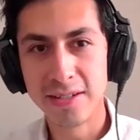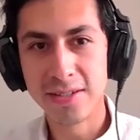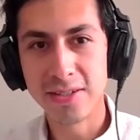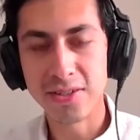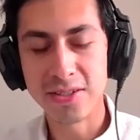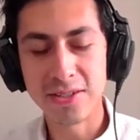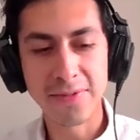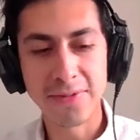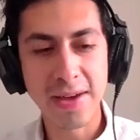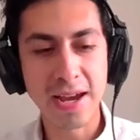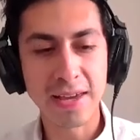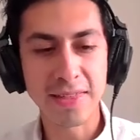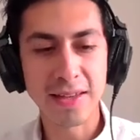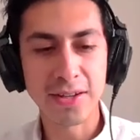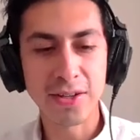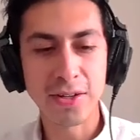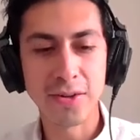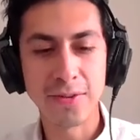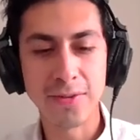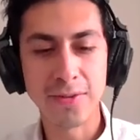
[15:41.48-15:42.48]
Just the fact
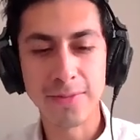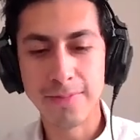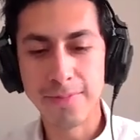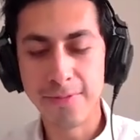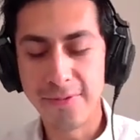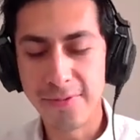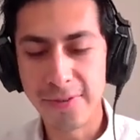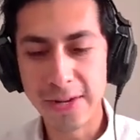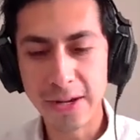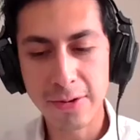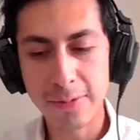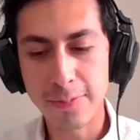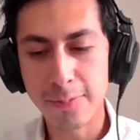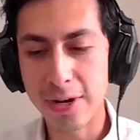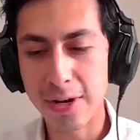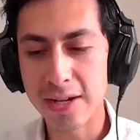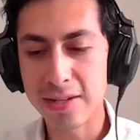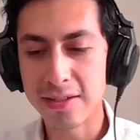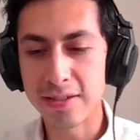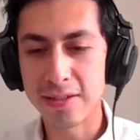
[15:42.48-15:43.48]
that you're very
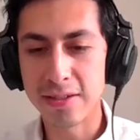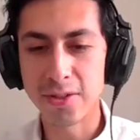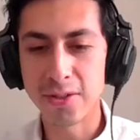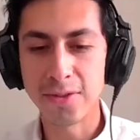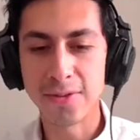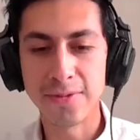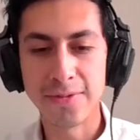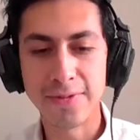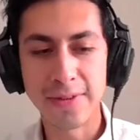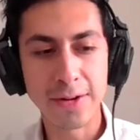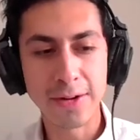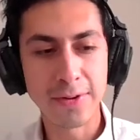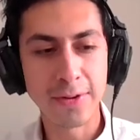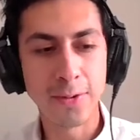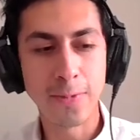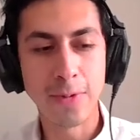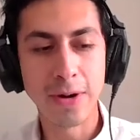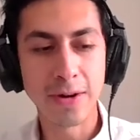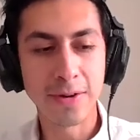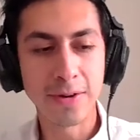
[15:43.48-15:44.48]
present, that you're very
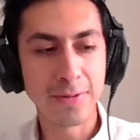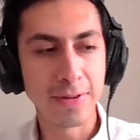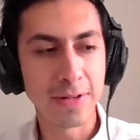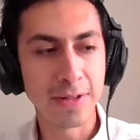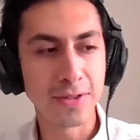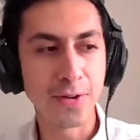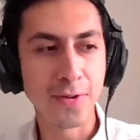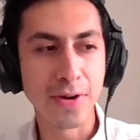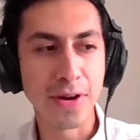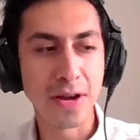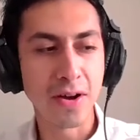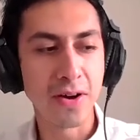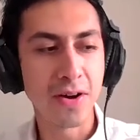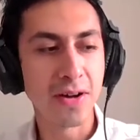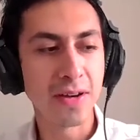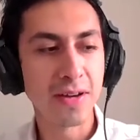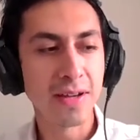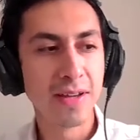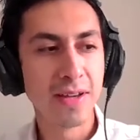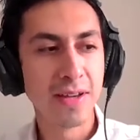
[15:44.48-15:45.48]
aware of what's going
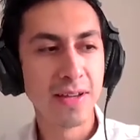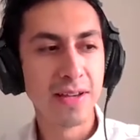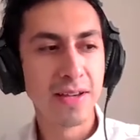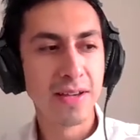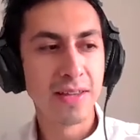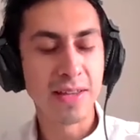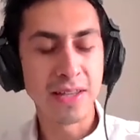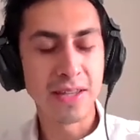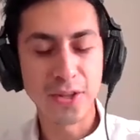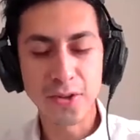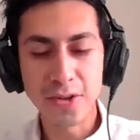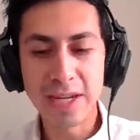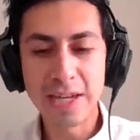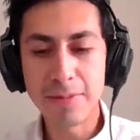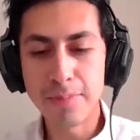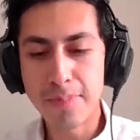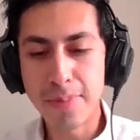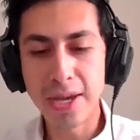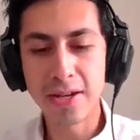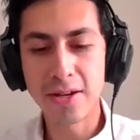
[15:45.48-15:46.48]
on, that you
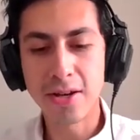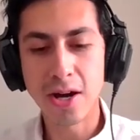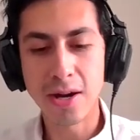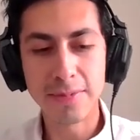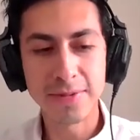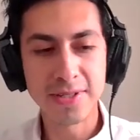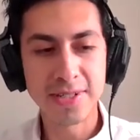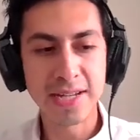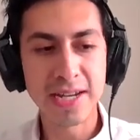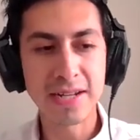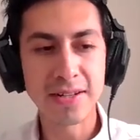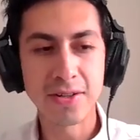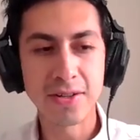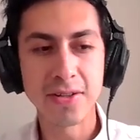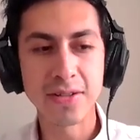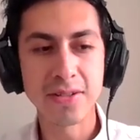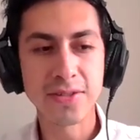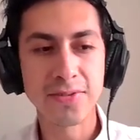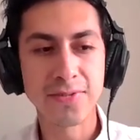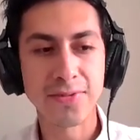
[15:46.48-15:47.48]
can pick up
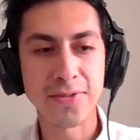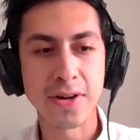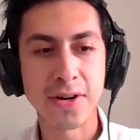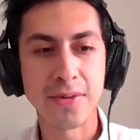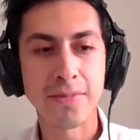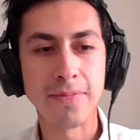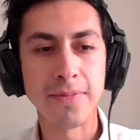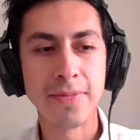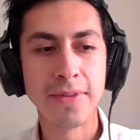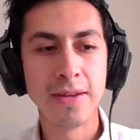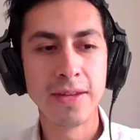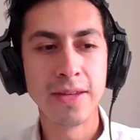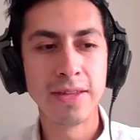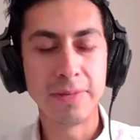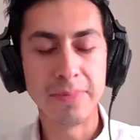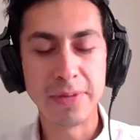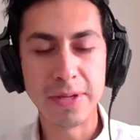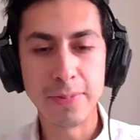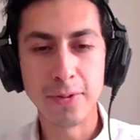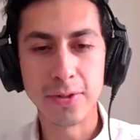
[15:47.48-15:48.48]
signals from
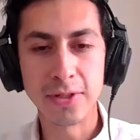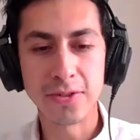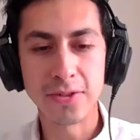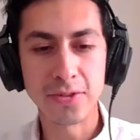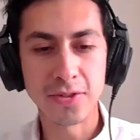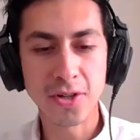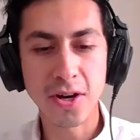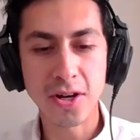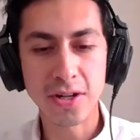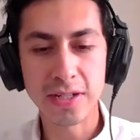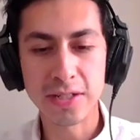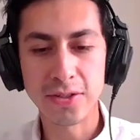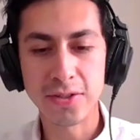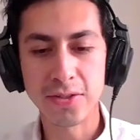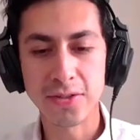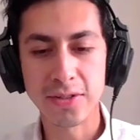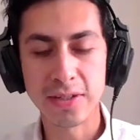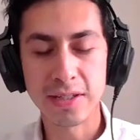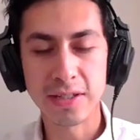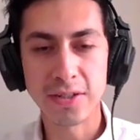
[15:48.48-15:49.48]
the people that you're talking
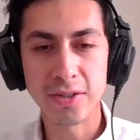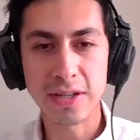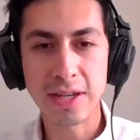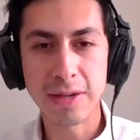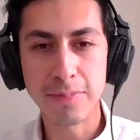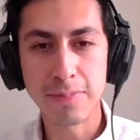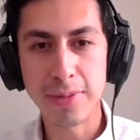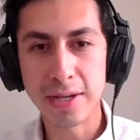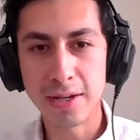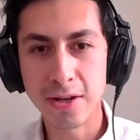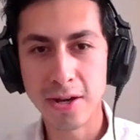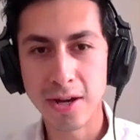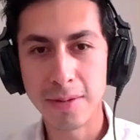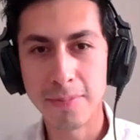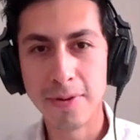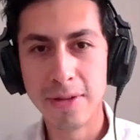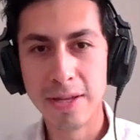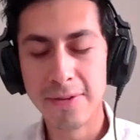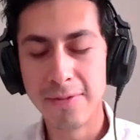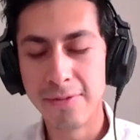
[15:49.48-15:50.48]
to. You can pick
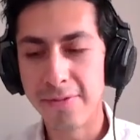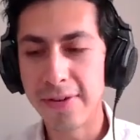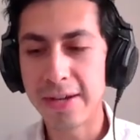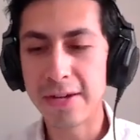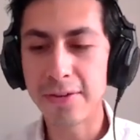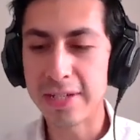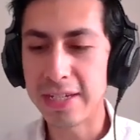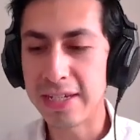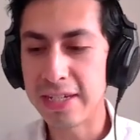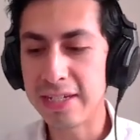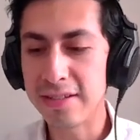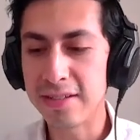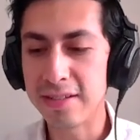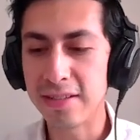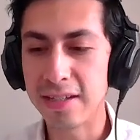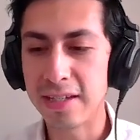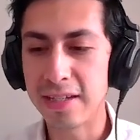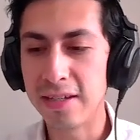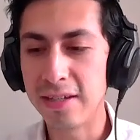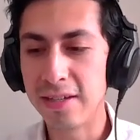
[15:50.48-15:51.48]
up very
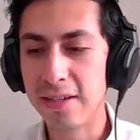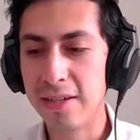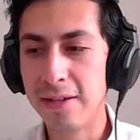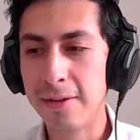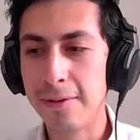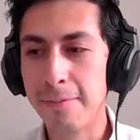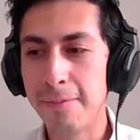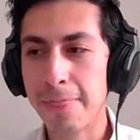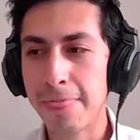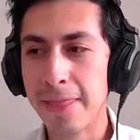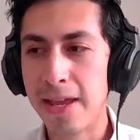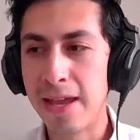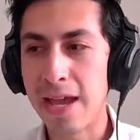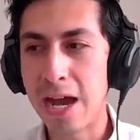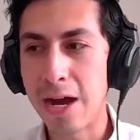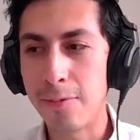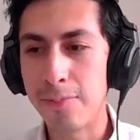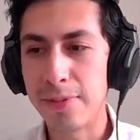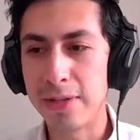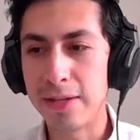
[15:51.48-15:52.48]
easily
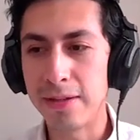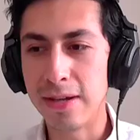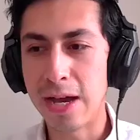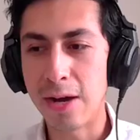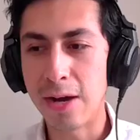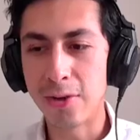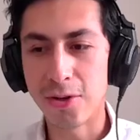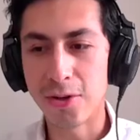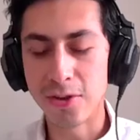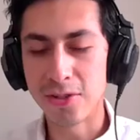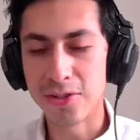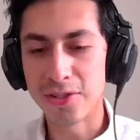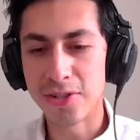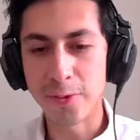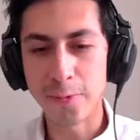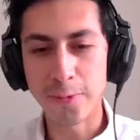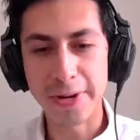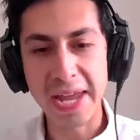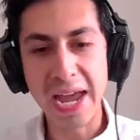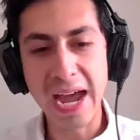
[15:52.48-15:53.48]
how girls
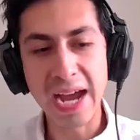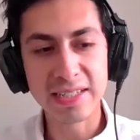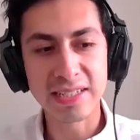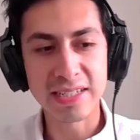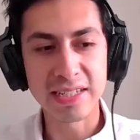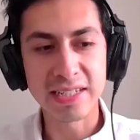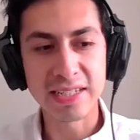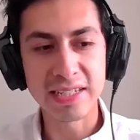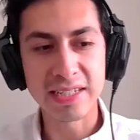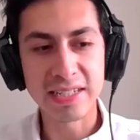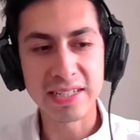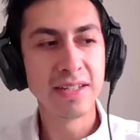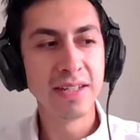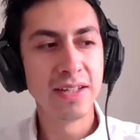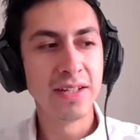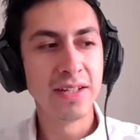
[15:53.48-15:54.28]
are reacting